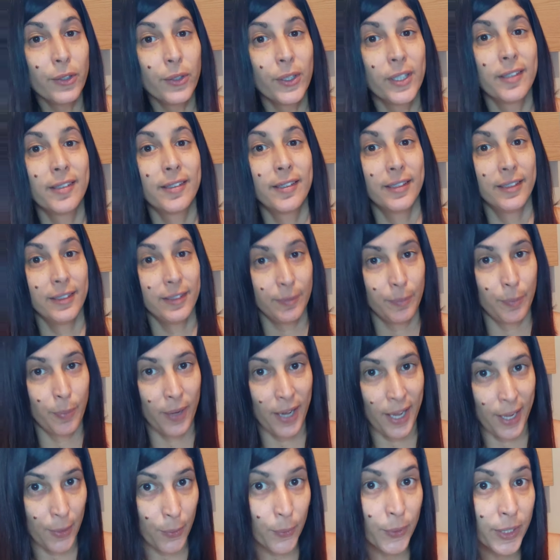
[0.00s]
can still
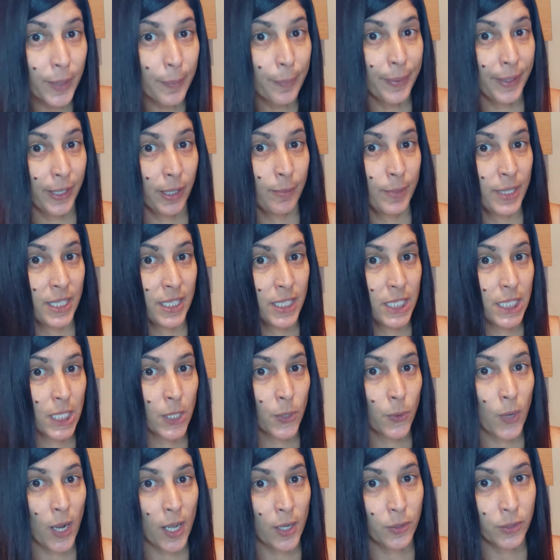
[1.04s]
play with the pigment
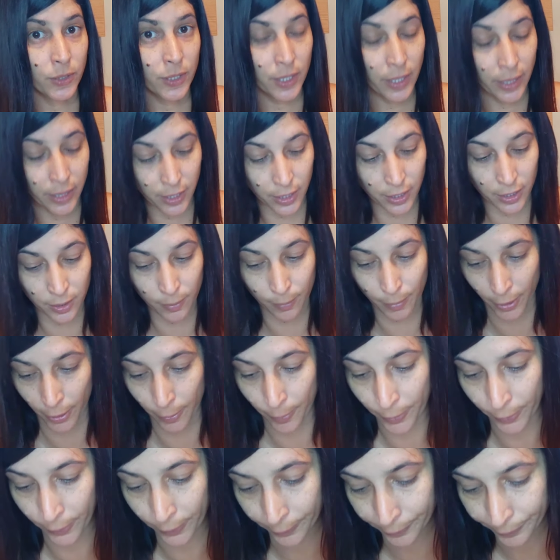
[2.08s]
around the
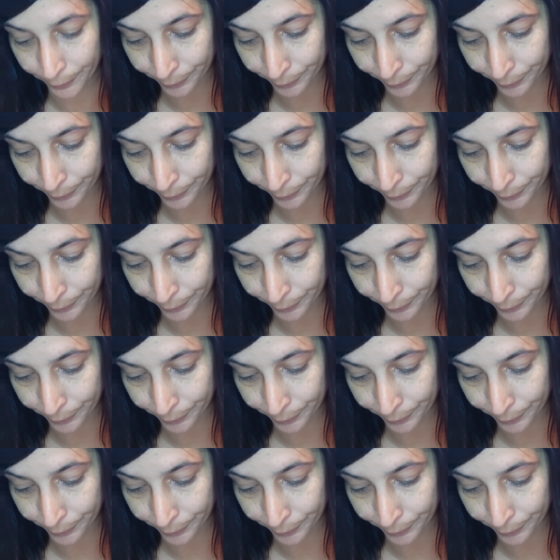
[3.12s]
paper.